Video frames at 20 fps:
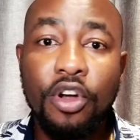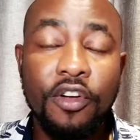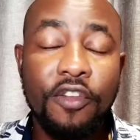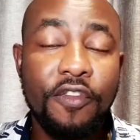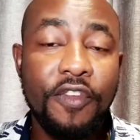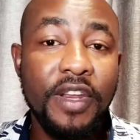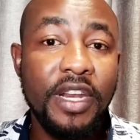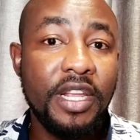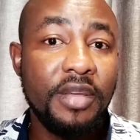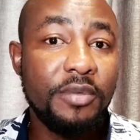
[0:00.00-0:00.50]
not
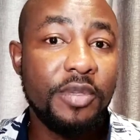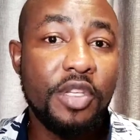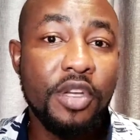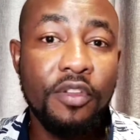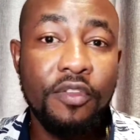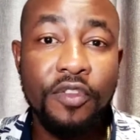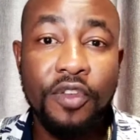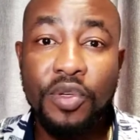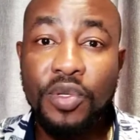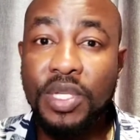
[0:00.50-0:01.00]
feed
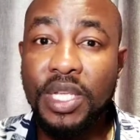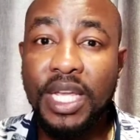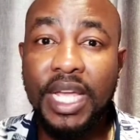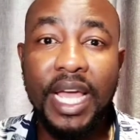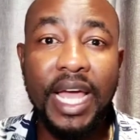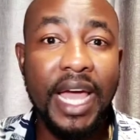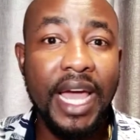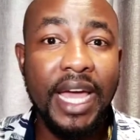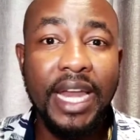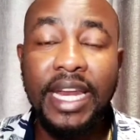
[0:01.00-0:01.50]
himself
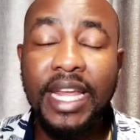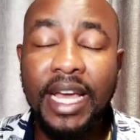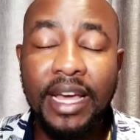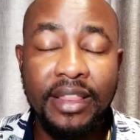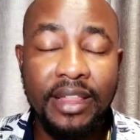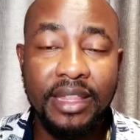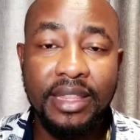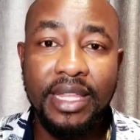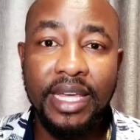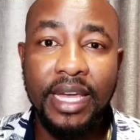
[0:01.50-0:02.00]
using any
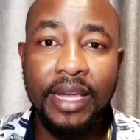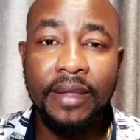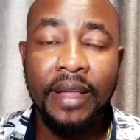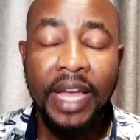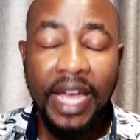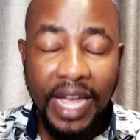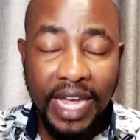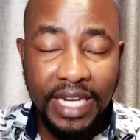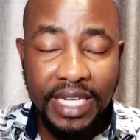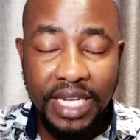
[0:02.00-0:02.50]
other thing.
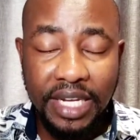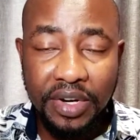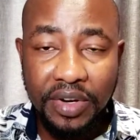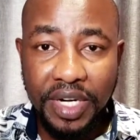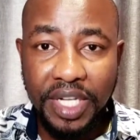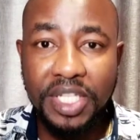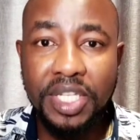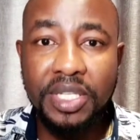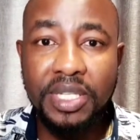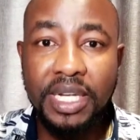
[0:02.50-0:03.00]
It
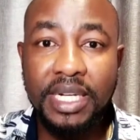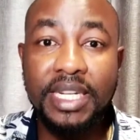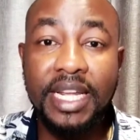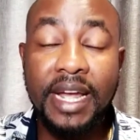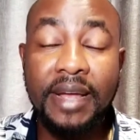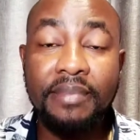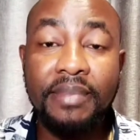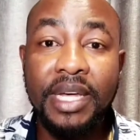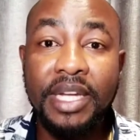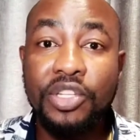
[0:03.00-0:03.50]
reaches a
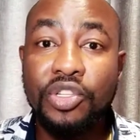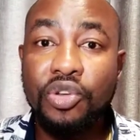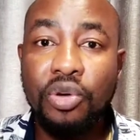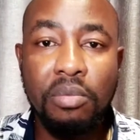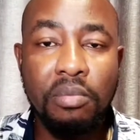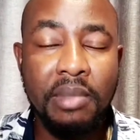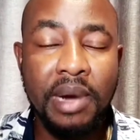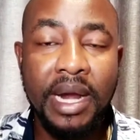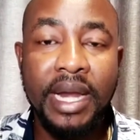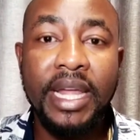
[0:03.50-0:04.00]
time that your
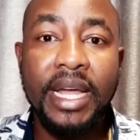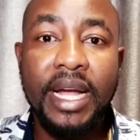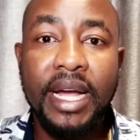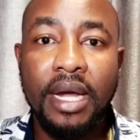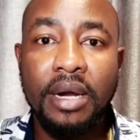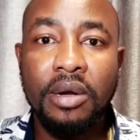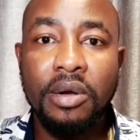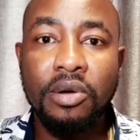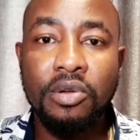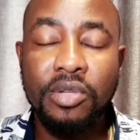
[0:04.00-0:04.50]
money
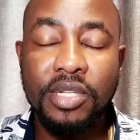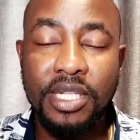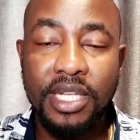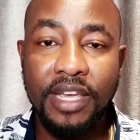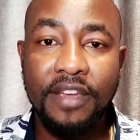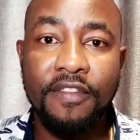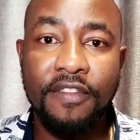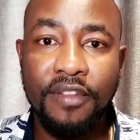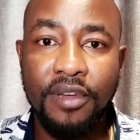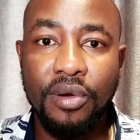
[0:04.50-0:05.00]
cannot
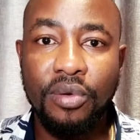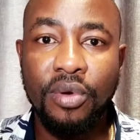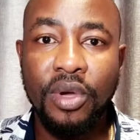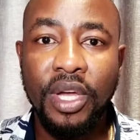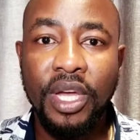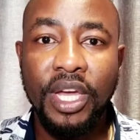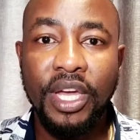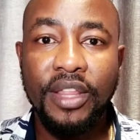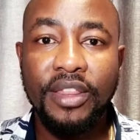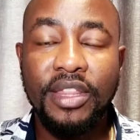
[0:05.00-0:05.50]
save you.
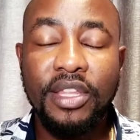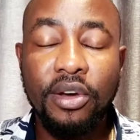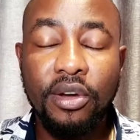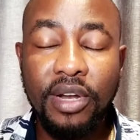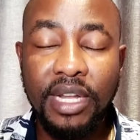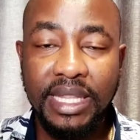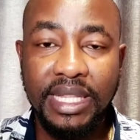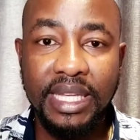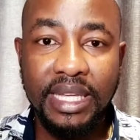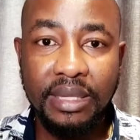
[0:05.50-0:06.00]
The
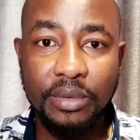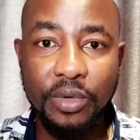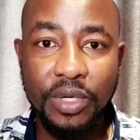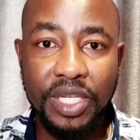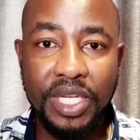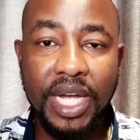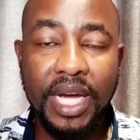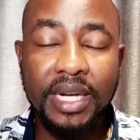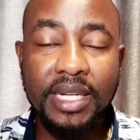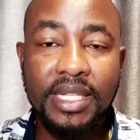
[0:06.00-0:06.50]
only thing
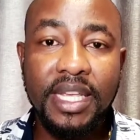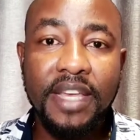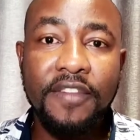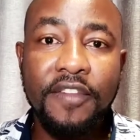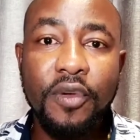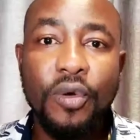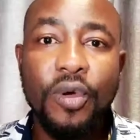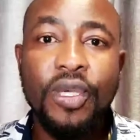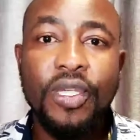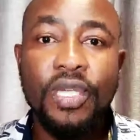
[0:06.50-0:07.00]
which can save
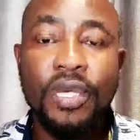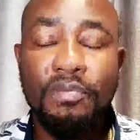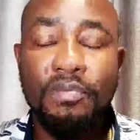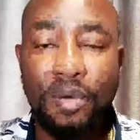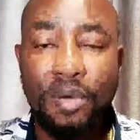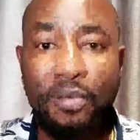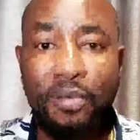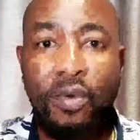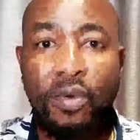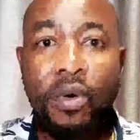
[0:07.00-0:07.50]
you is the
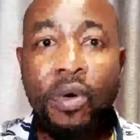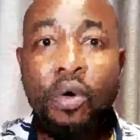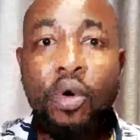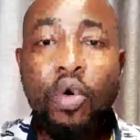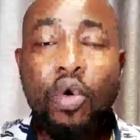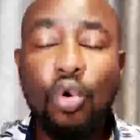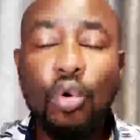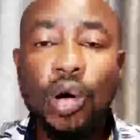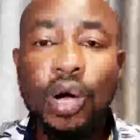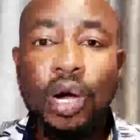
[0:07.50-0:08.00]
people
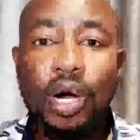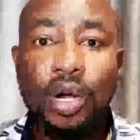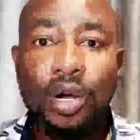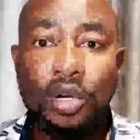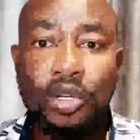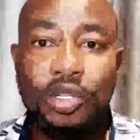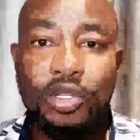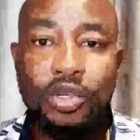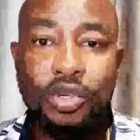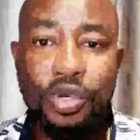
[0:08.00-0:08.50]
who are
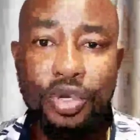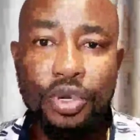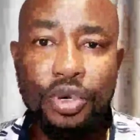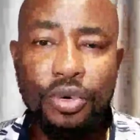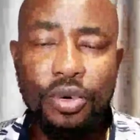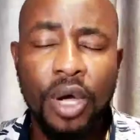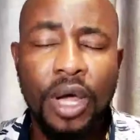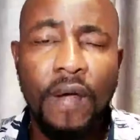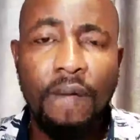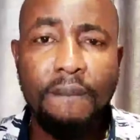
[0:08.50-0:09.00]
close to
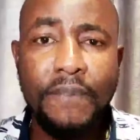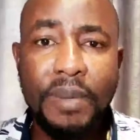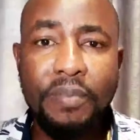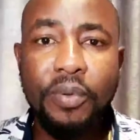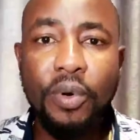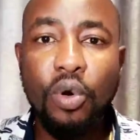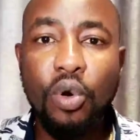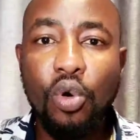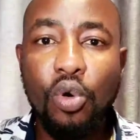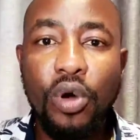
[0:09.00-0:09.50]
you,
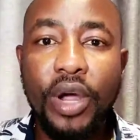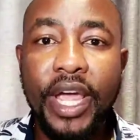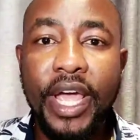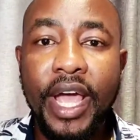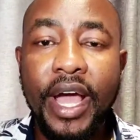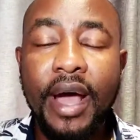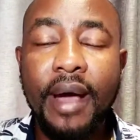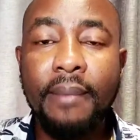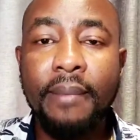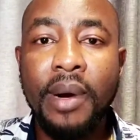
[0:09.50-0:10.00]
people who
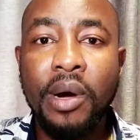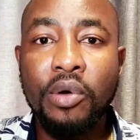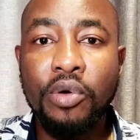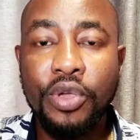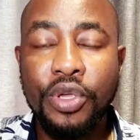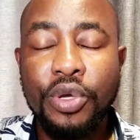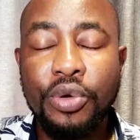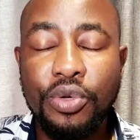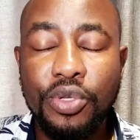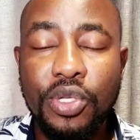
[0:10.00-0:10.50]
care about
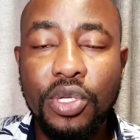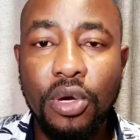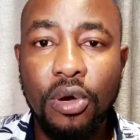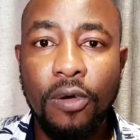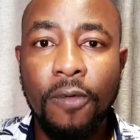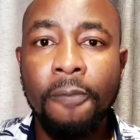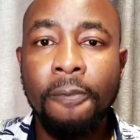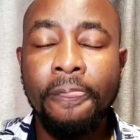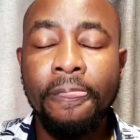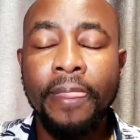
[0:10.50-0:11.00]
you.
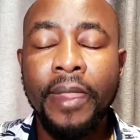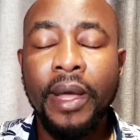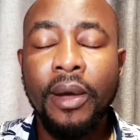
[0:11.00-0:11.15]
So